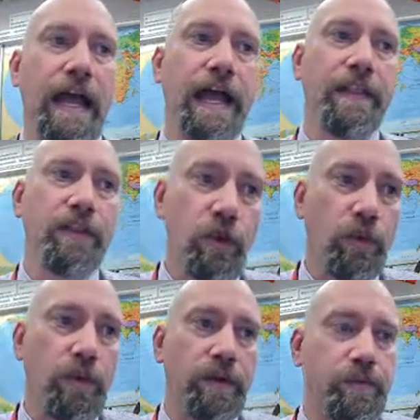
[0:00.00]
And
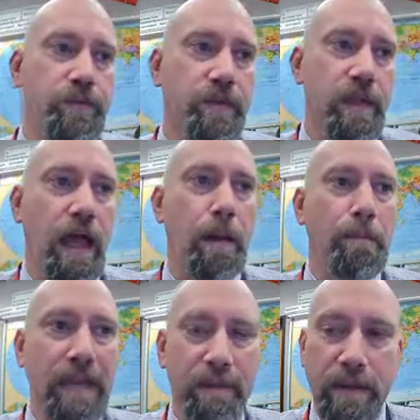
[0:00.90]
note,
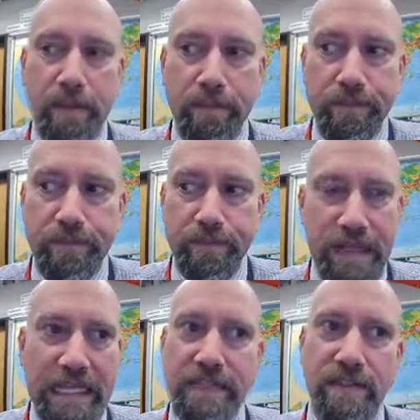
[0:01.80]
a minimum
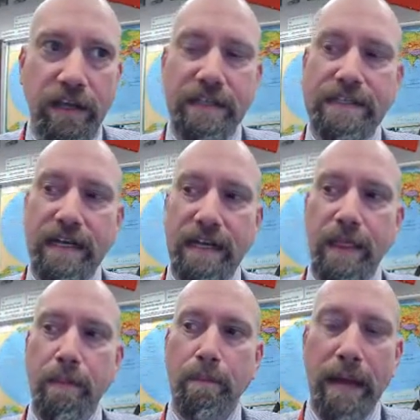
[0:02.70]
is not
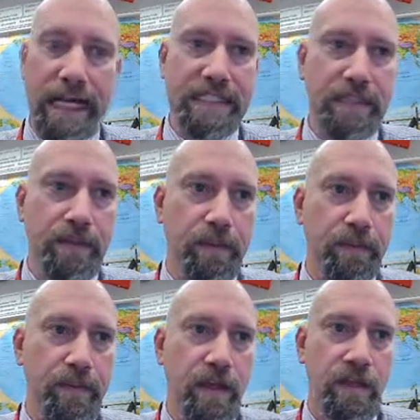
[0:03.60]
necessarily the maximum.
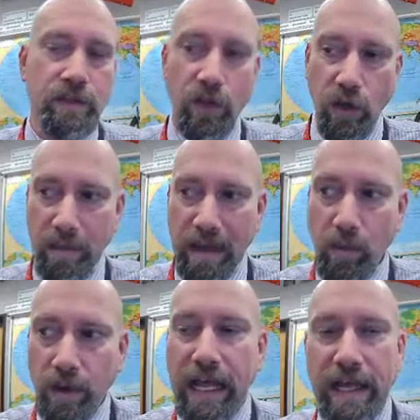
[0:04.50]
So you
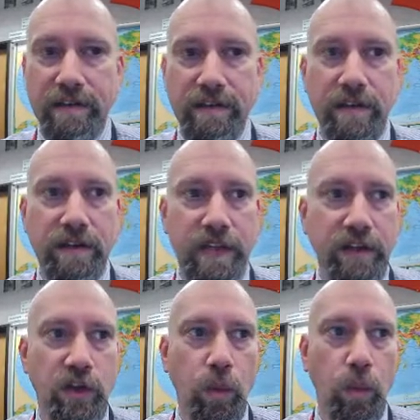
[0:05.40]
may want to ask your
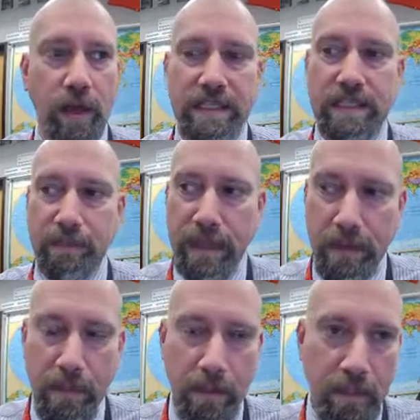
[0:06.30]
teacher what is the
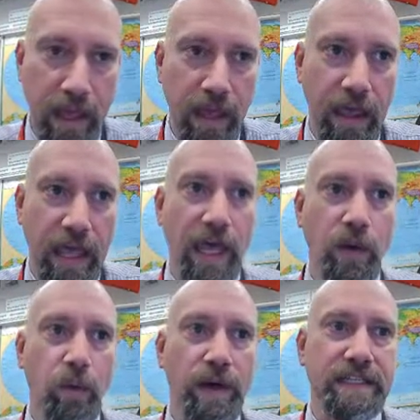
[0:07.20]
minimum
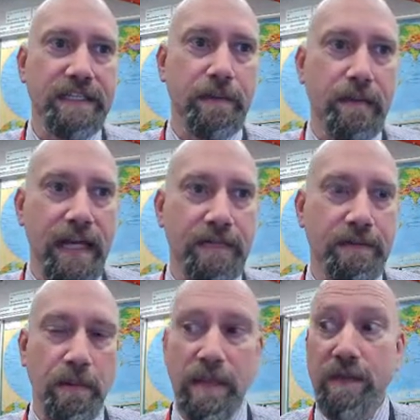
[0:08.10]
and what is the
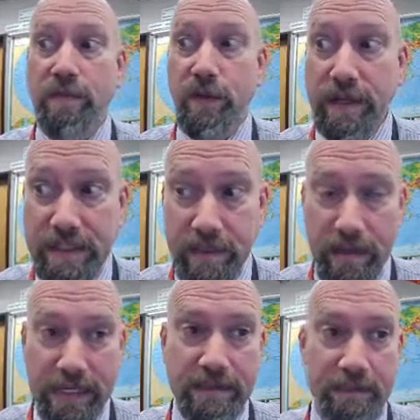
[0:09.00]
maximum, if there is a
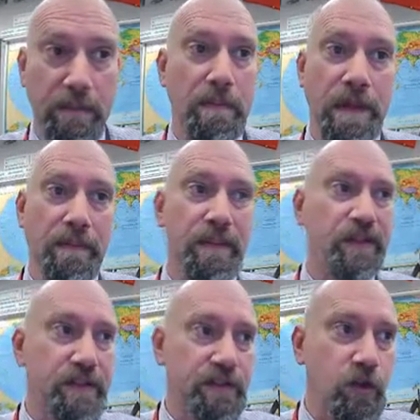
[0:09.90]
maximum, and maybe
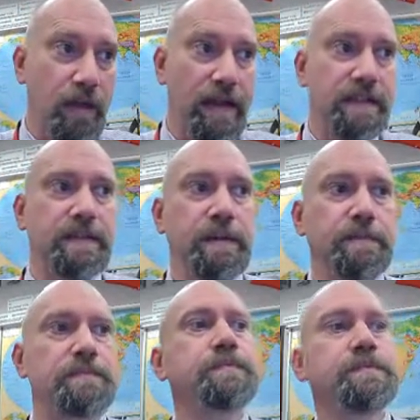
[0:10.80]
there is no
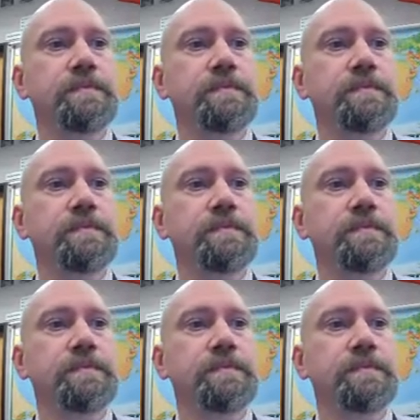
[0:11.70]
maximum.